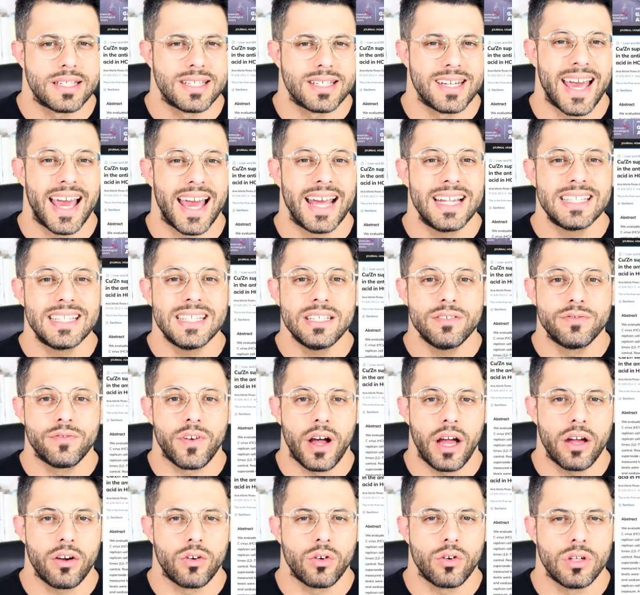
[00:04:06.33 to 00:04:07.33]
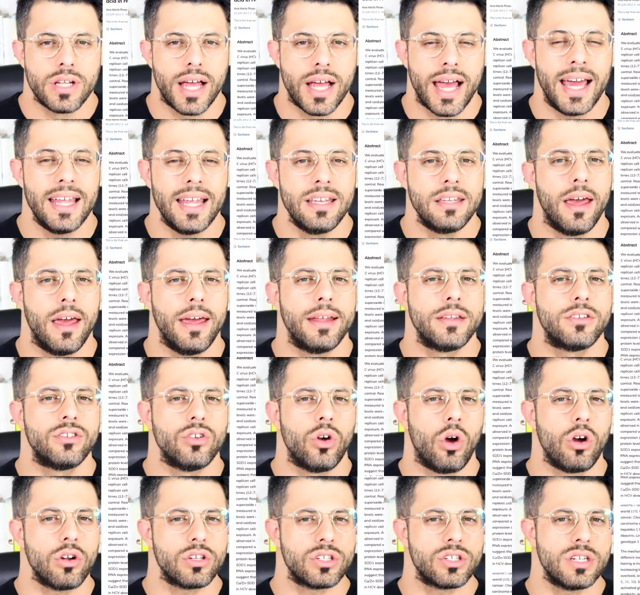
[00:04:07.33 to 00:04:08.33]
has an antiviral and
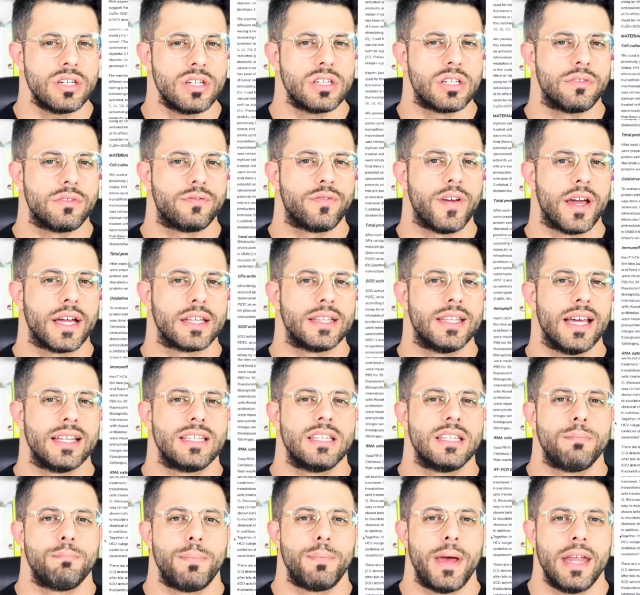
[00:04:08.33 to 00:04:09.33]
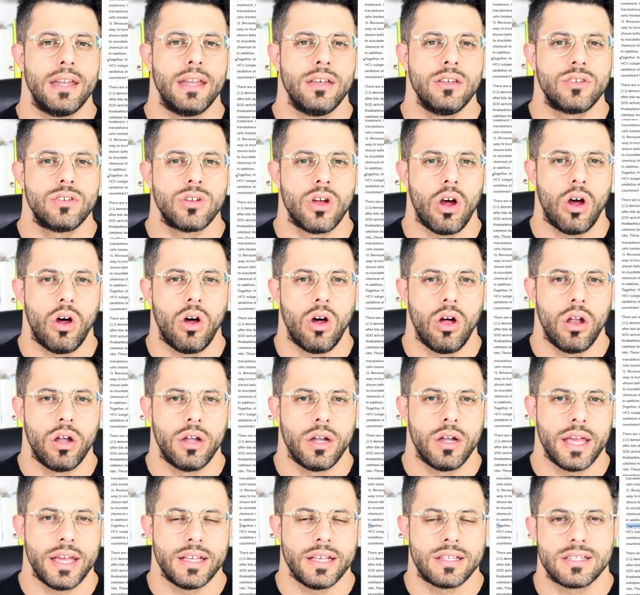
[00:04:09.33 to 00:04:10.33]
antioxidant effect that depend
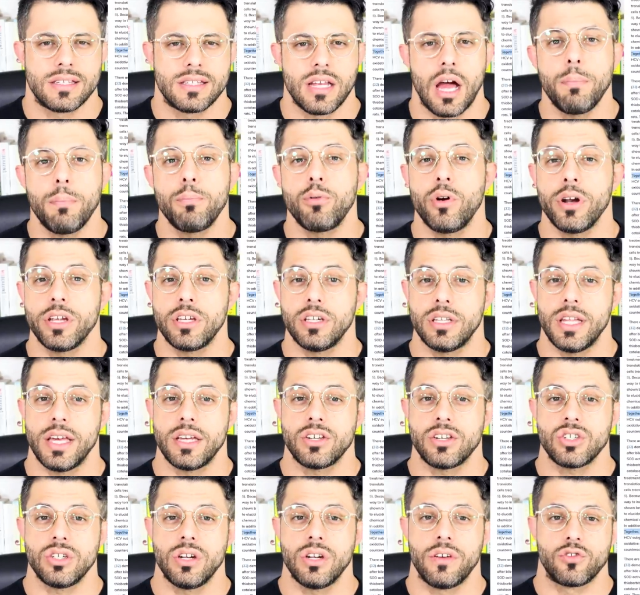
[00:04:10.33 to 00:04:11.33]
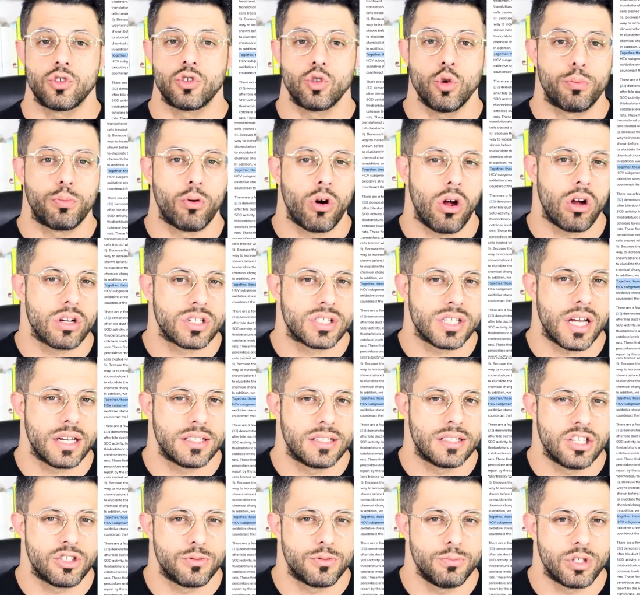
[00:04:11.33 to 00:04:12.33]
on its upregulation of
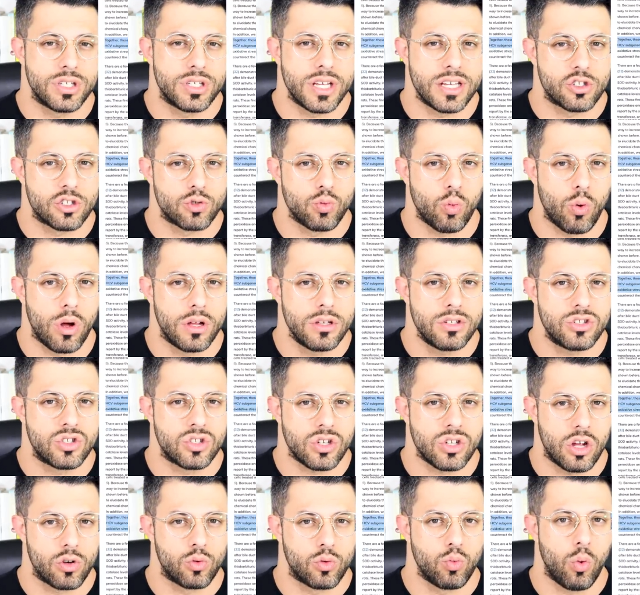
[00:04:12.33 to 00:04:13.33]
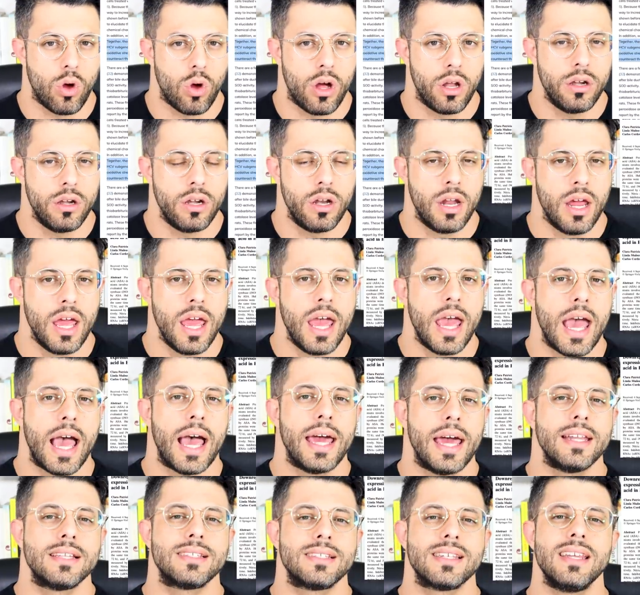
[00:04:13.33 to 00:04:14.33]
superoxide dismutase 1, SOD1,
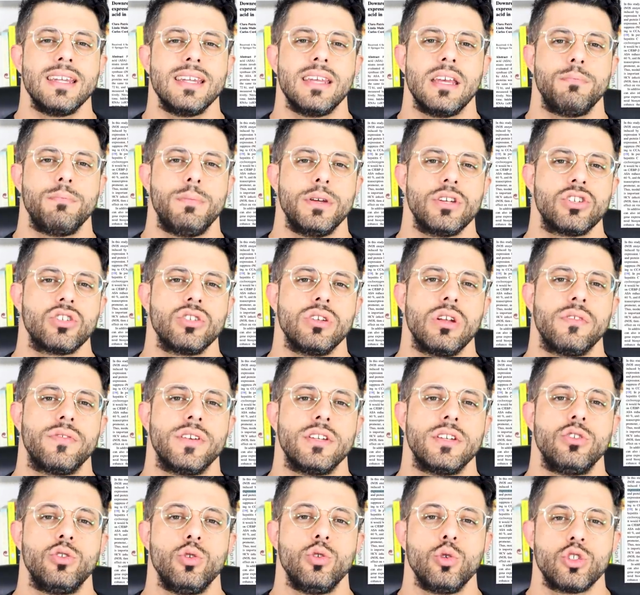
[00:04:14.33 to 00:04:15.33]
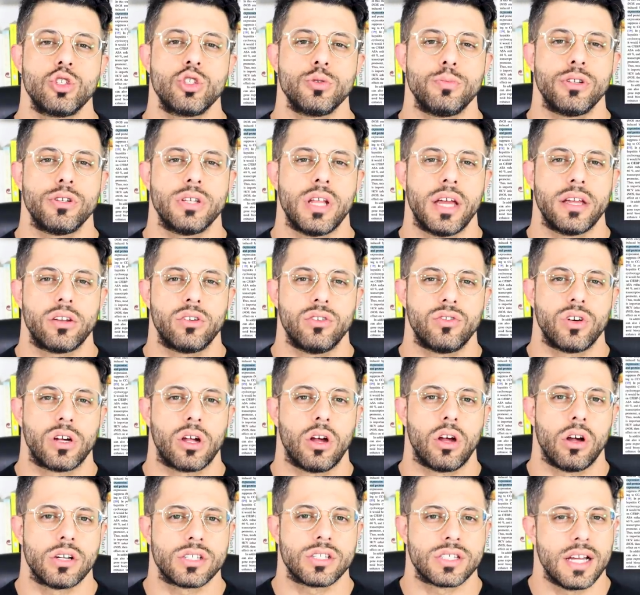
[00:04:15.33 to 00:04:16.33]
and its inhibition of inducible
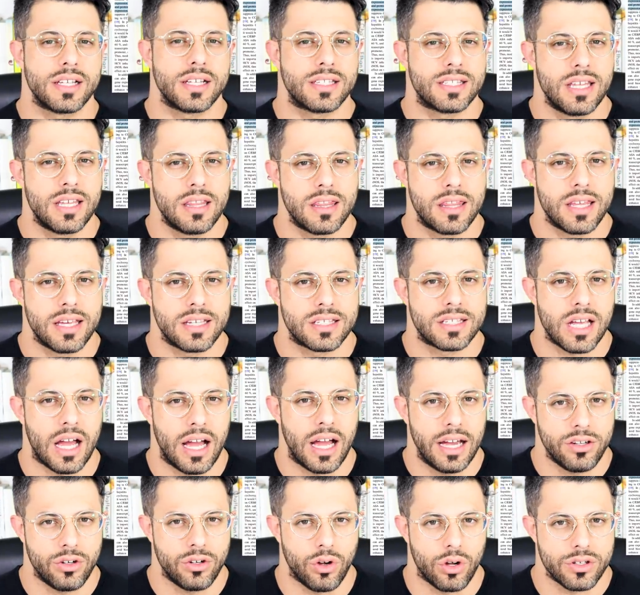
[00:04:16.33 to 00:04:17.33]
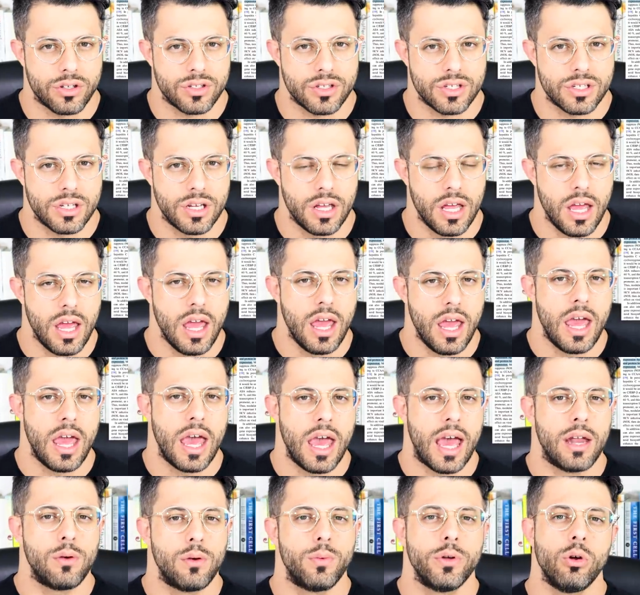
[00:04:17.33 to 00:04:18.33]
nitric oxide synthase, iNOS.
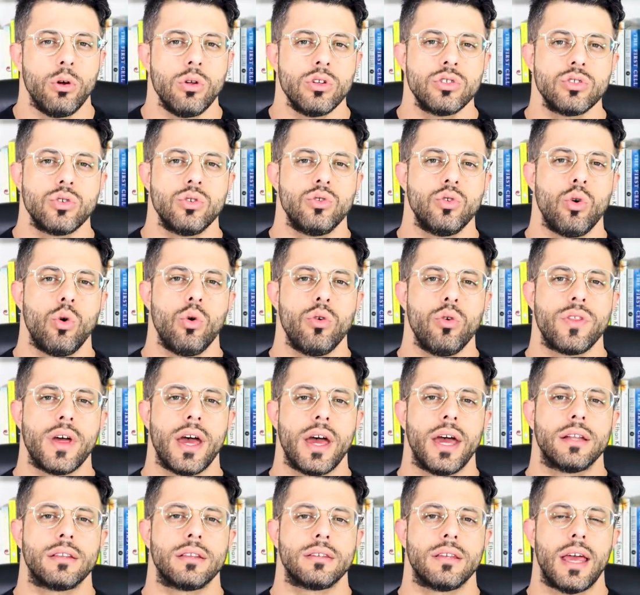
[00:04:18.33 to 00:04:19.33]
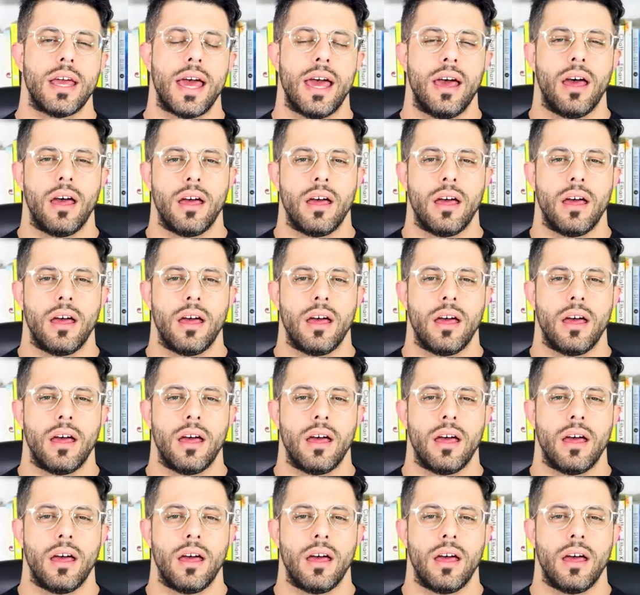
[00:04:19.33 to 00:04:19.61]
And we also know that